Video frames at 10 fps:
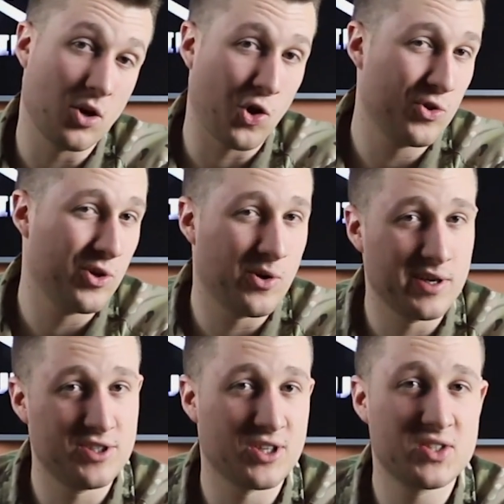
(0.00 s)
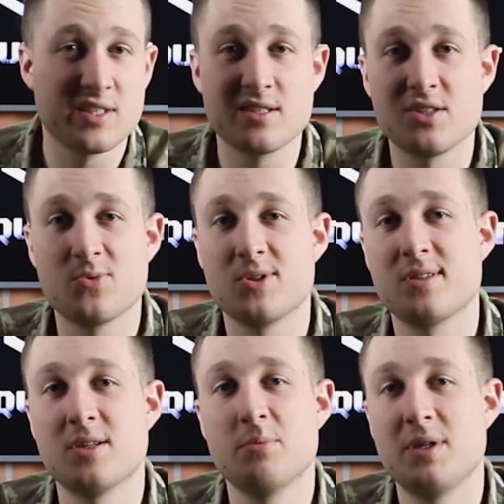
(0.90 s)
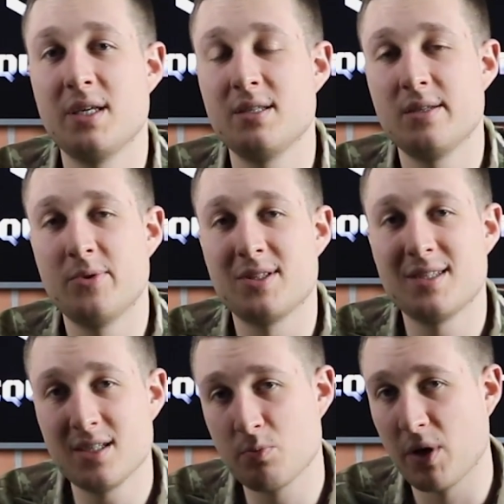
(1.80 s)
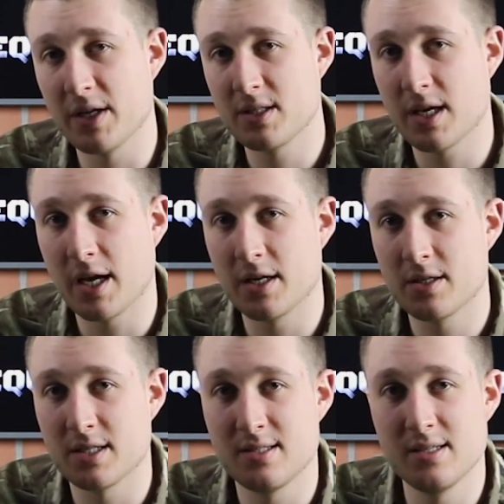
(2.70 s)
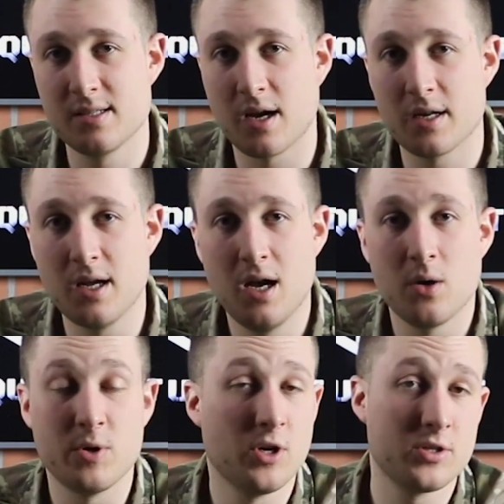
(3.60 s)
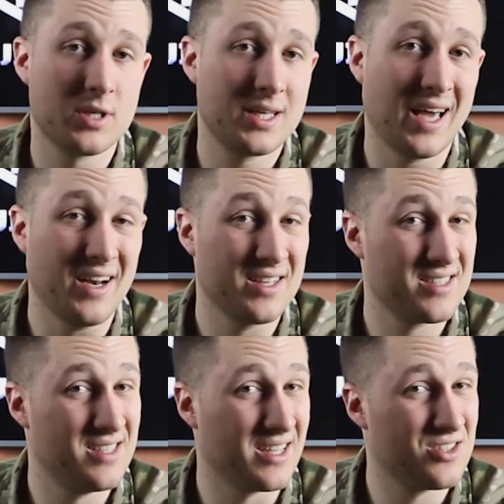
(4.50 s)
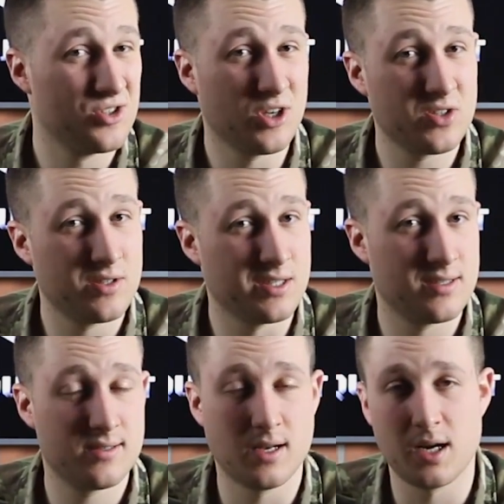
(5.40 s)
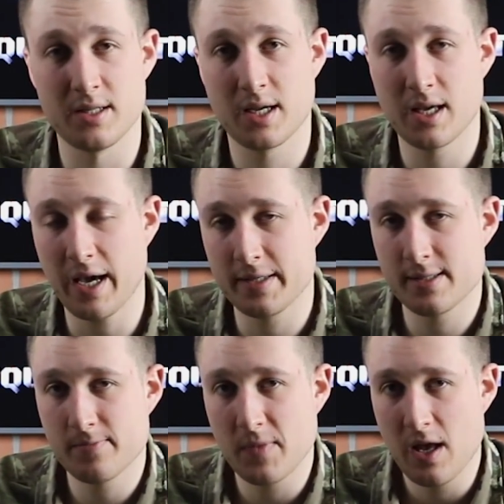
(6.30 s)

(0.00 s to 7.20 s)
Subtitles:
Although adjusting this would still be easy with this plate carrier, its design With other carriers that's not necessarily the case.